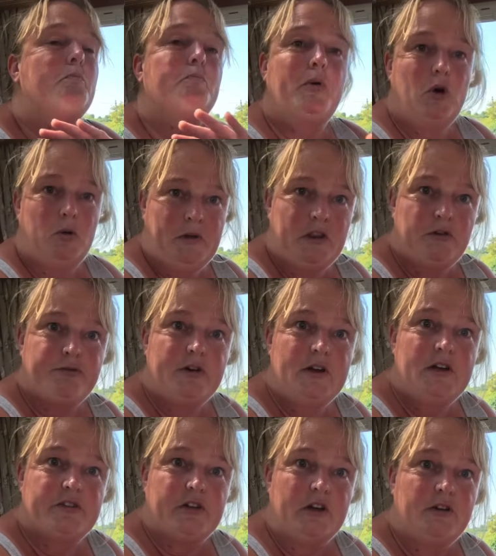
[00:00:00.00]
put them in the
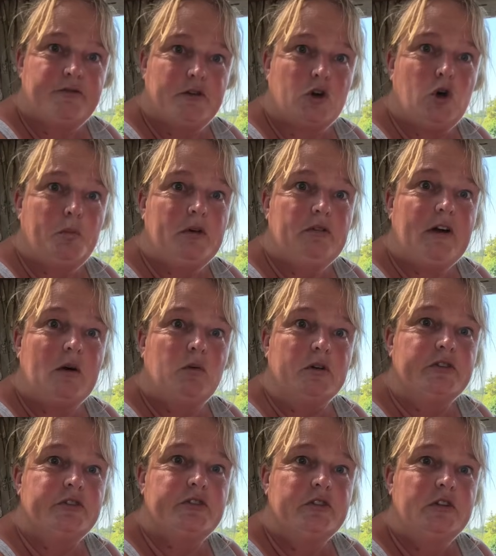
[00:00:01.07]
freezer for a couple of
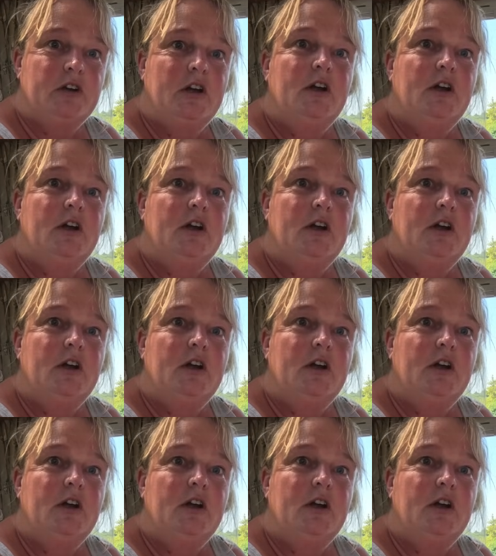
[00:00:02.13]
hours,